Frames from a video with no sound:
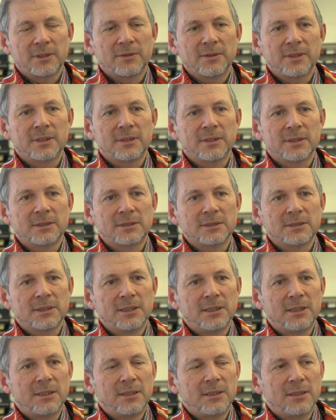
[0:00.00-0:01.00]
I think that's
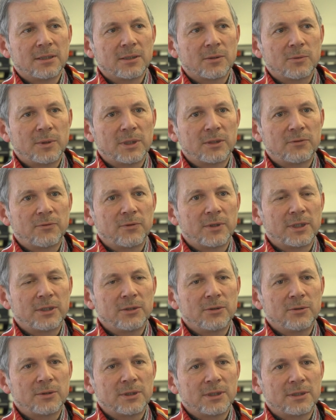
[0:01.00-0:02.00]
quite fair.
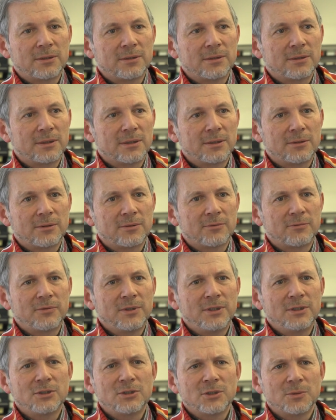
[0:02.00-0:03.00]
You can uh,
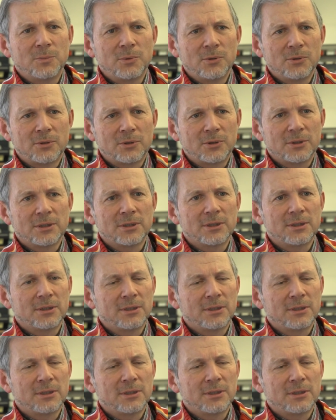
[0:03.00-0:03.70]
finish a book. Uh,